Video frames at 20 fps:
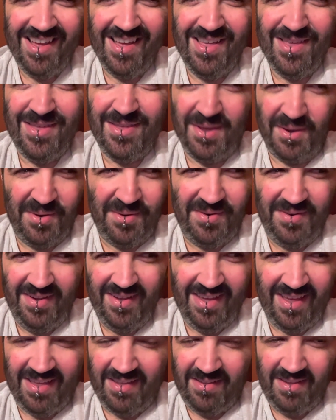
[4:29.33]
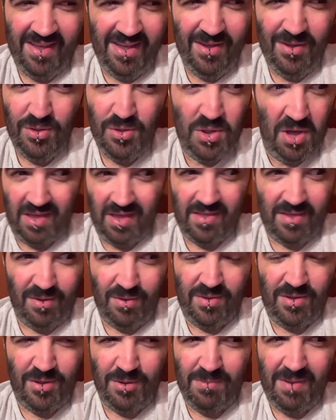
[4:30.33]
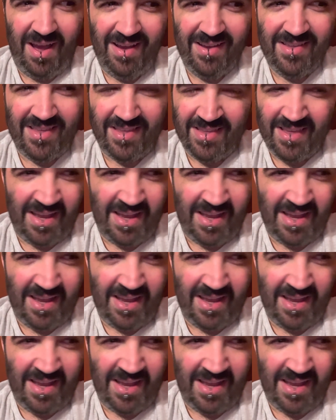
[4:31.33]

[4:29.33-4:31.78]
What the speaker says: So he checks those two boxes.